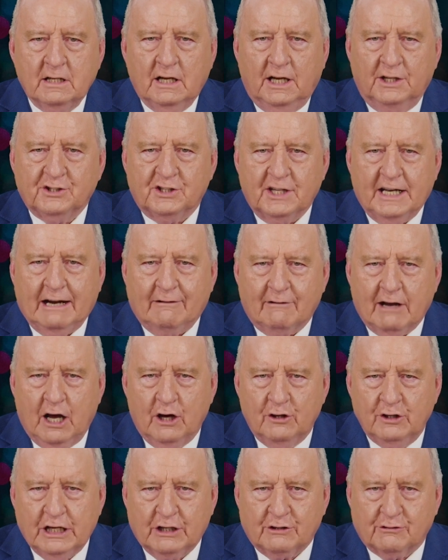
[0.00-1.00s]
It's in our
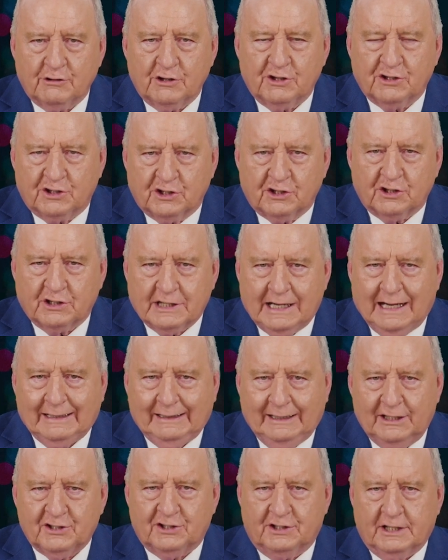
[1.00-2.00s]
own interests to
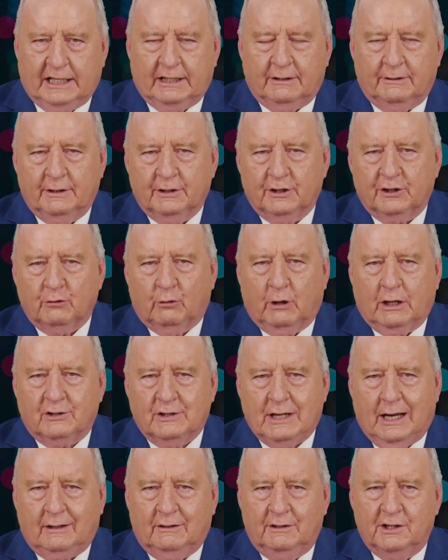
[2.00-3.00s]
start listening to
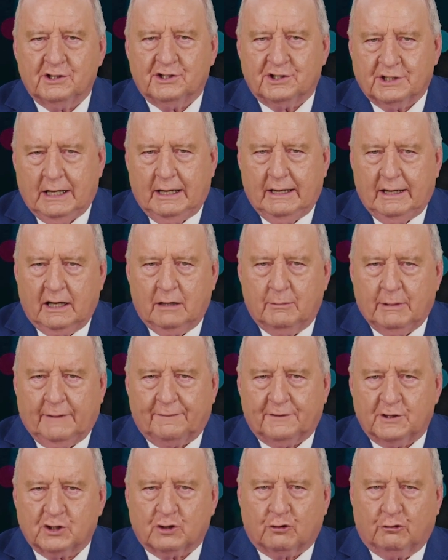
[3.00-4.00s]
what Dutton is saying
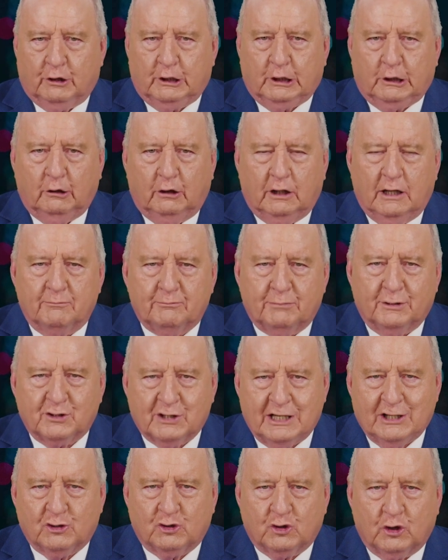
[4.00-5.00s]
about this critical and
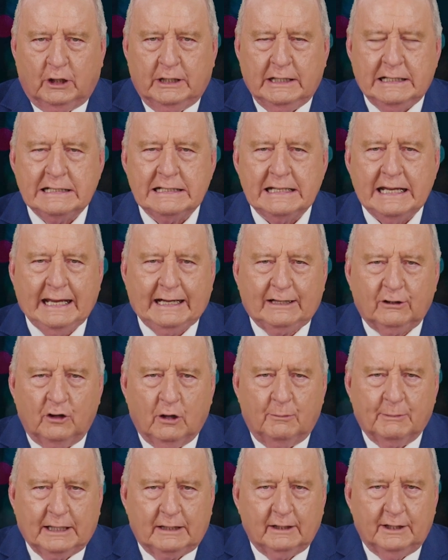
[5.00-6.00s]
potentially
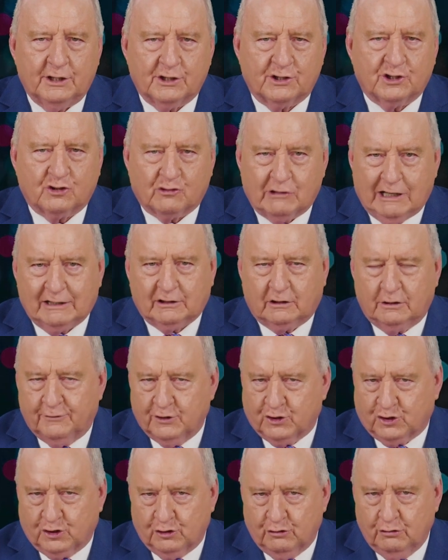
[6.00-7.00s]
economically destructive
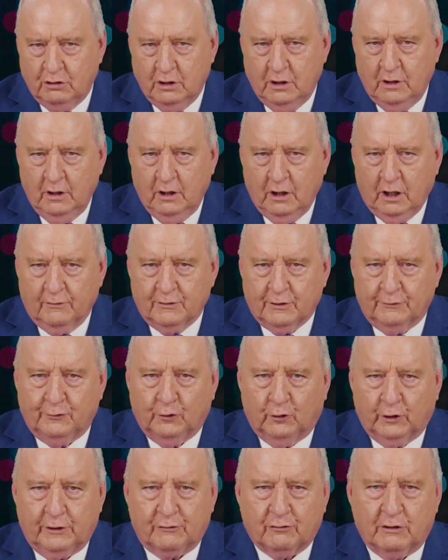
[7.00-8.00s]
issue of the
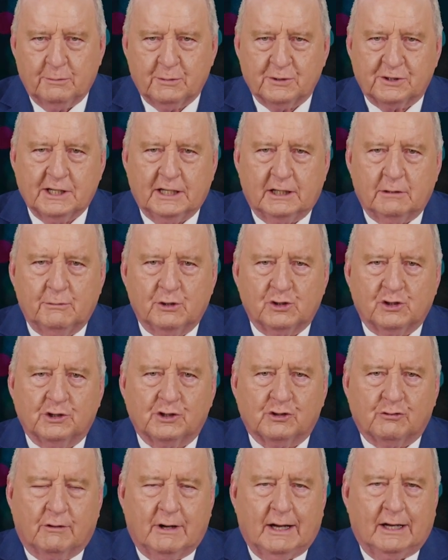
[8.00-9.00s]
43%
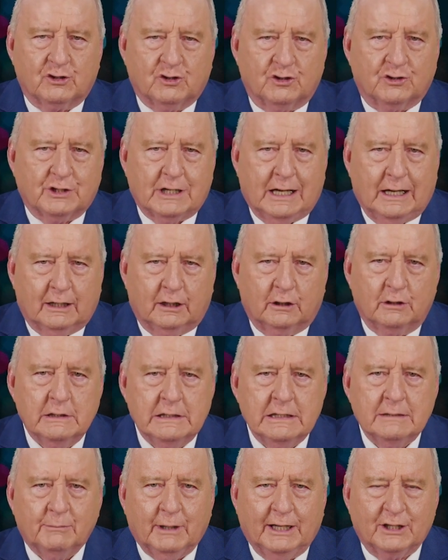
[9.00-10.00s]
emissions reduction target
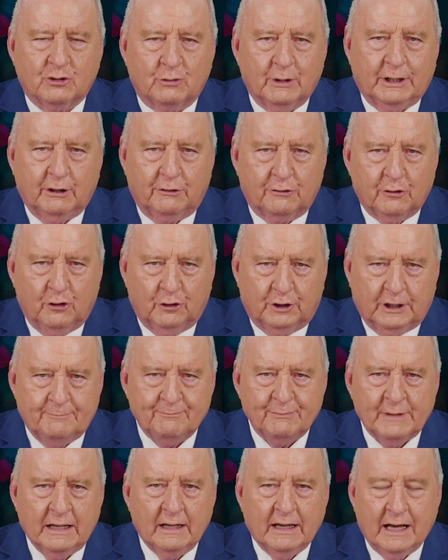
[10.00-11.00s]
by 2030,
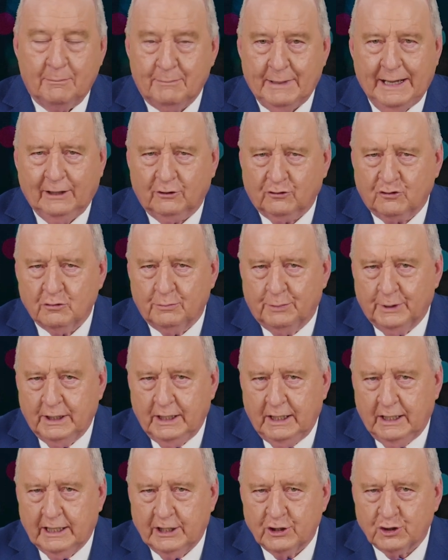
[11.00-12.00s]
about to
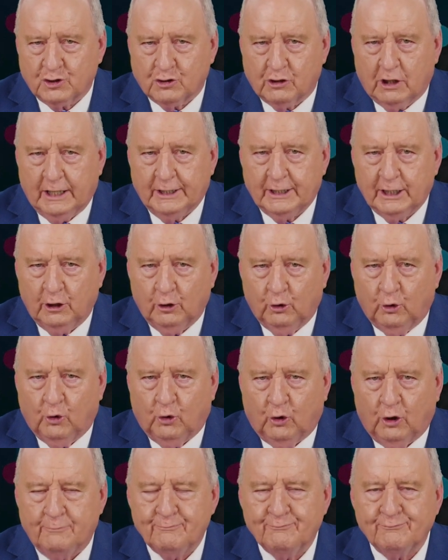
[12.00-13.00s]
be enshrined in
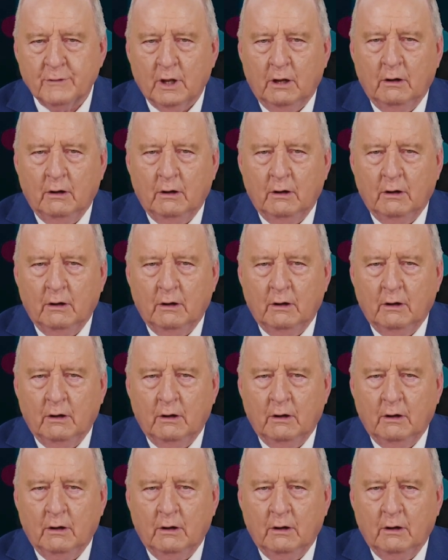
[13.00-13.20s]
law.